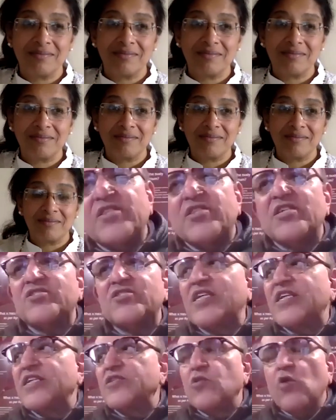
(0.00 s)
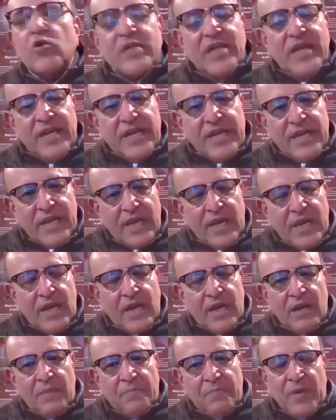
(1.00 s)
See, this is not an,
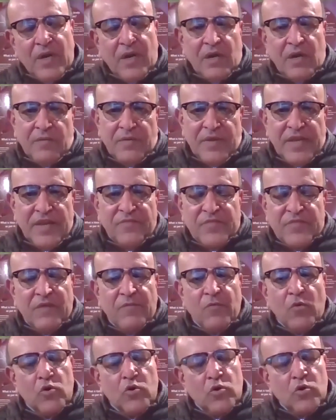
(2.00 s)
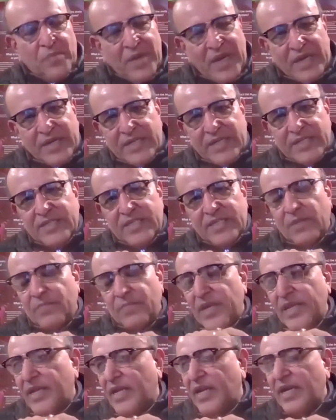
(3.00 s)
if they want to practice in
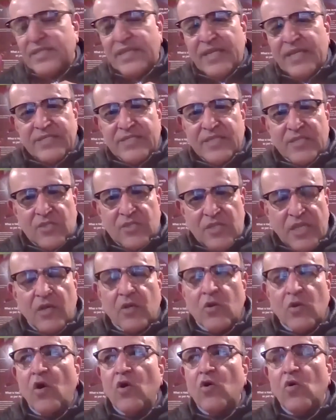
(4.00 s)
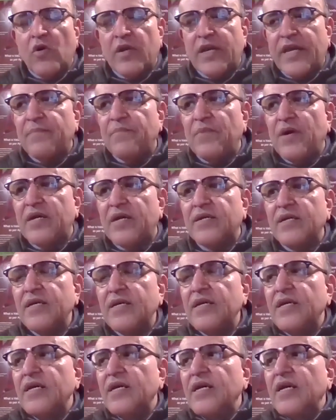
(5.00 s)
America, there is nothing wrong, okay, but
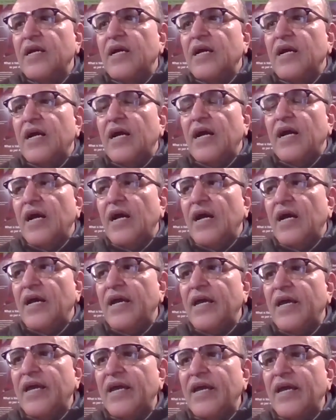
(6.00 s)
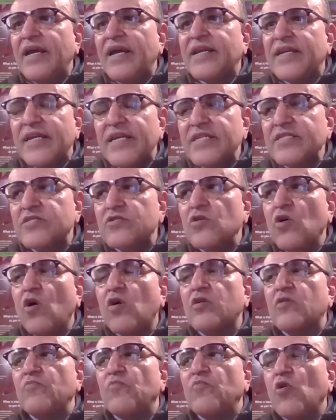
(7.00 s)
it is
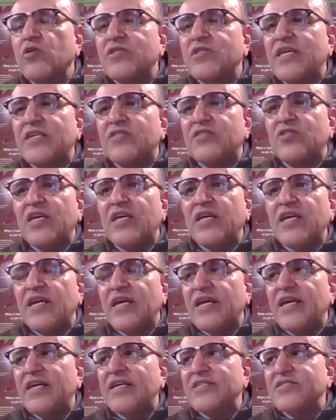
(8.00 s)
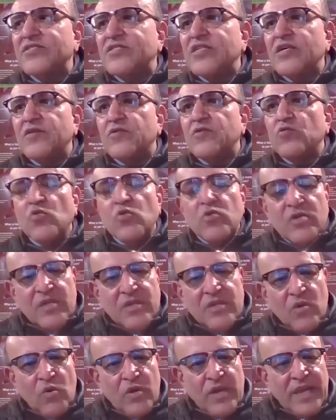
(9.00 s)
not what they think is the route,
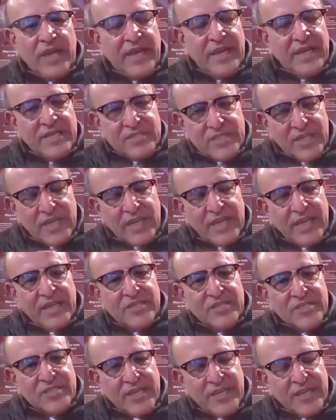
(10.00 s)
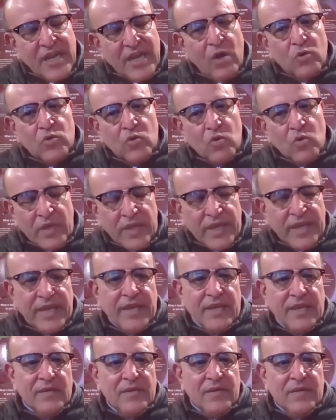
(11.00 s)
okay, easy it out,
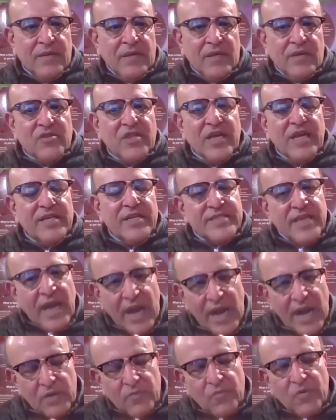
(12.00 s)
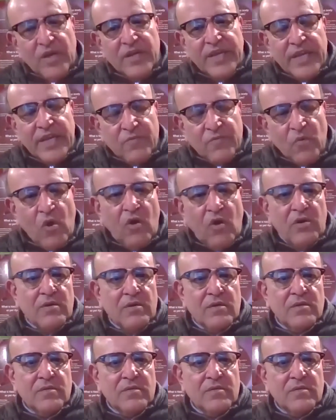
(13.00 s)
okay. There is a hard work involved.